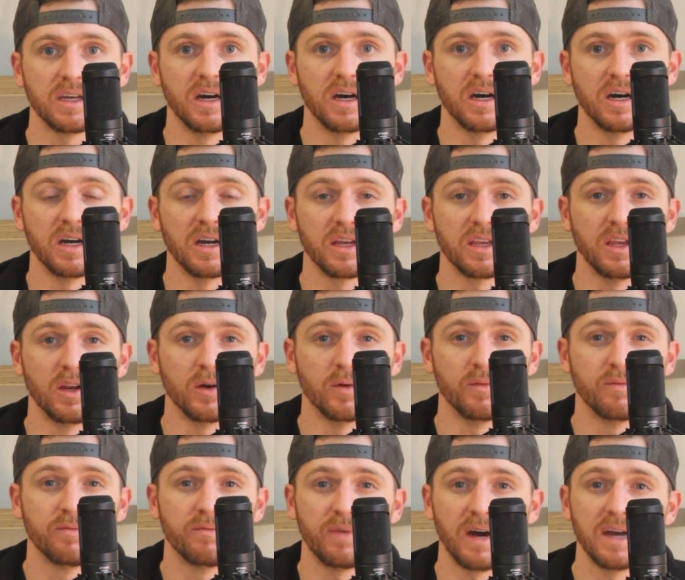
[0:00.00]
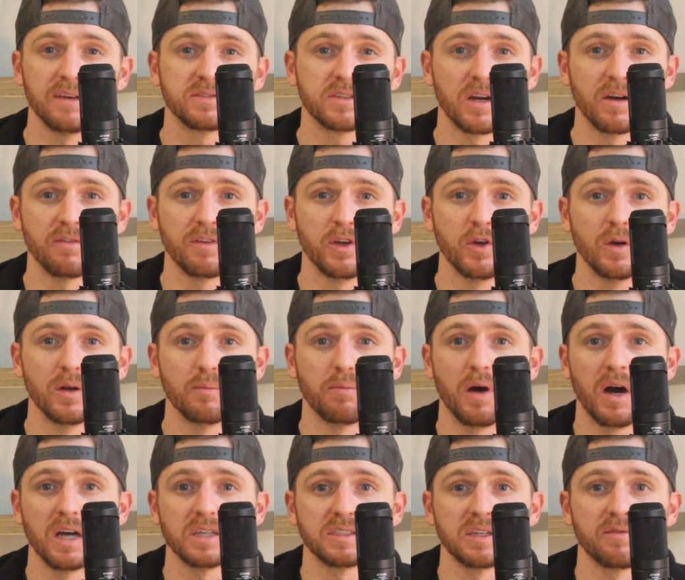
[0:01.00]
uh, you know, five star review and a
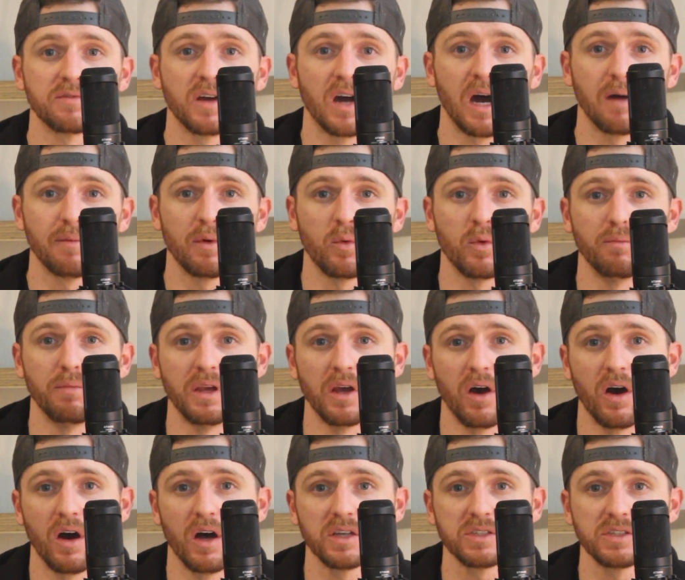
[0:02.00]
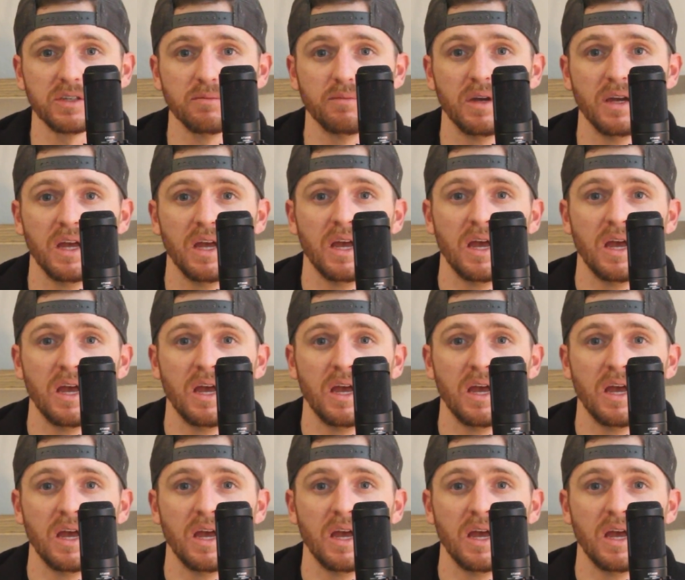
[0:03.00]
positive comment would be awesome.